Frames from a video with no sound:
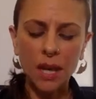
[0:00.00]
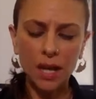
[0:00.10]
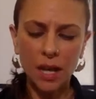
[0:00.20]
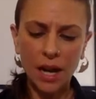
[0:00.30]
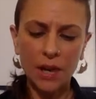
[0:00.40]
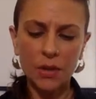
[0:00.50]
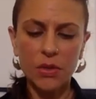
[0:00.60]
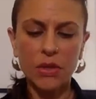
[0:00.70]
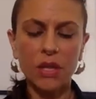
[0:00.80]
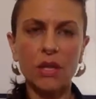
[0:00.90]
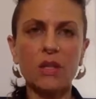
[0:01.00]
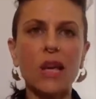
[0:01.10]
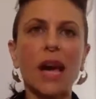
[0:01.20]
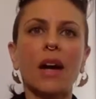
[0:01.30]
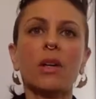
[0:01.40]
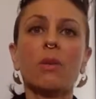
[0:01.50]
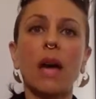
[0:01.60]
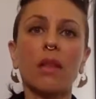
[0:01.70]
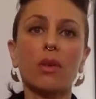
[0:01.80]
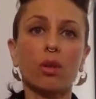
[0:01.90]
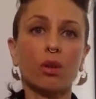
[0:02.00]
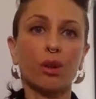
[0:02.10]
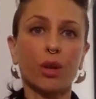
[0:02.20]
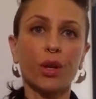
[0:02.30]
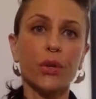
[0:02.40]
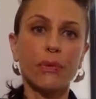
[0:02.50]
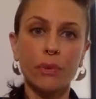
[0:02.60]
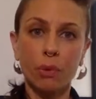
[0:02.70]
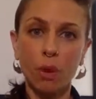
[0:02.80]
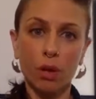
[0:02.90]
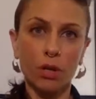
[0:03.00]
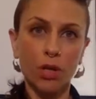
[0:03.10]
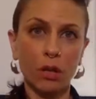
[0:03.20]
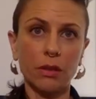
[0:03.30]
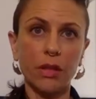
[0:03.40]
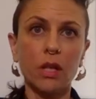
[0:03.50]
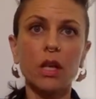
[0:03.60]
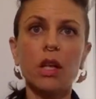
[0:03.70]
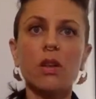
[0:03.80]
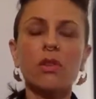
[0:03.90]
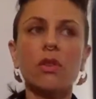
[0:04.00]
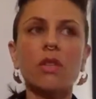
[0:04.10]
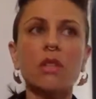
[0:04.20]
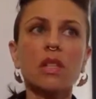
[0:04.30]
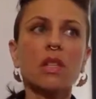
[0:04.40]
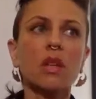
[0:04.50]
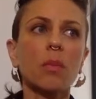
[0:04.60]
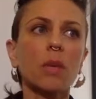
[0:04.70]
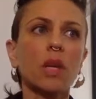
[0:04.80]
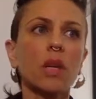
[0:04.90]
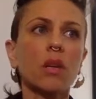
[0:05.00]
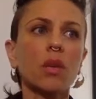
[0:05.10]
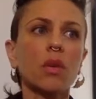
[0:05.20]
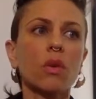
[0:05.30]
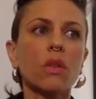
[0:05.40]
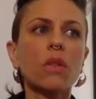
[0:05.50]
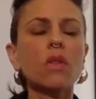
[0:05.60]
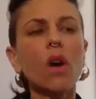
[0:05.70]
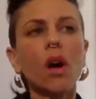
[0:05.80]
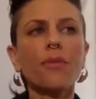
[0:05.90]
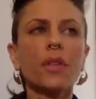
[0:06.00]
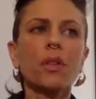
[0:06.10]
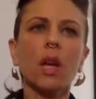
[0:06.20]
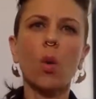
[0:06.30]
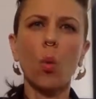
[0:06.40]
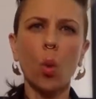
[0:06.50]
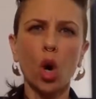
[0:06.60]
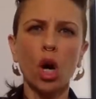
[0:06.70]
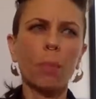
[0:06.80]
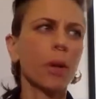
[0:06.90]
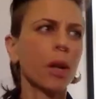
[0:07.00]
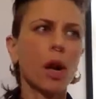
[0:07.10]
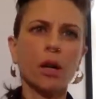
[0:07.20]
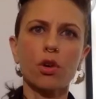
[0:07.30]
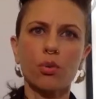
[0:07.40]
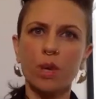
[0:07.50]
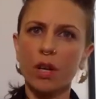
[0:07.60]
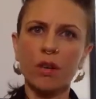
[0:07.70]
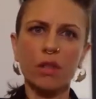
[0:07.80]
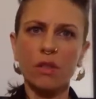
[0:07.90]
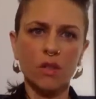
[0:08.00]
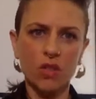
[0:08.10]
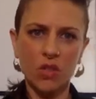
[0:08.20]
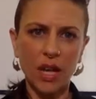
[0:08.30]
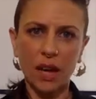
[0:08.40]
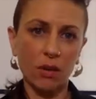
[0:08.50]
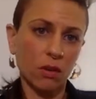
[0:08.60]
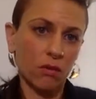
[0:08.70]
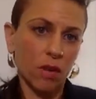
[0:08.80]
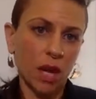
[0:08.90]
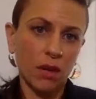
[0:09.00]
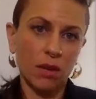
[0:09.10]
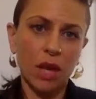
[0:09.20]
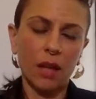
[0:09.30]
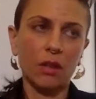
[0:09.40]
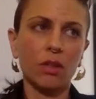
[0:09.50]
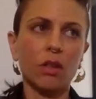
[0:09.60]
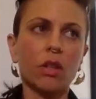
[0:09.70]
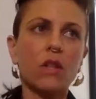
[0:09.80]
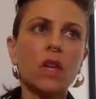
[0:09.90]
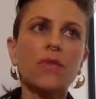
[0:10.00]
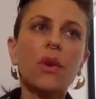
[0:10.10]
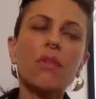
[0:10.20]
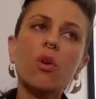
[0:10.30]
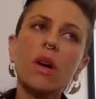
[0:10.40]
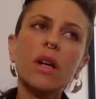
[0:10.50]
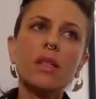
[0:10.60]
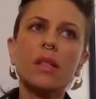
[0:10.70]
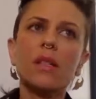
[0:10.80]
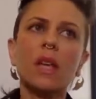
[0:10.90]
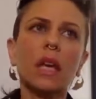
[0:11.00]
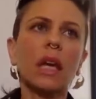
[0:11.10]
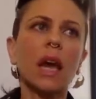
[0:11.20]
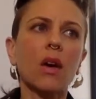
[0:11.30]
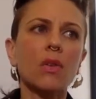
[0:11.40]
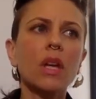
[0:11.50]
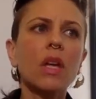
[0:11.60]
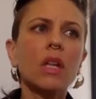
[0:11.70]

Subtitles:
Second house is how you gather your goods, food, water, shelter. So this is somebody who, this is often like work, but not career. This is just how you gather your goods. If you have Aquarius in the second house,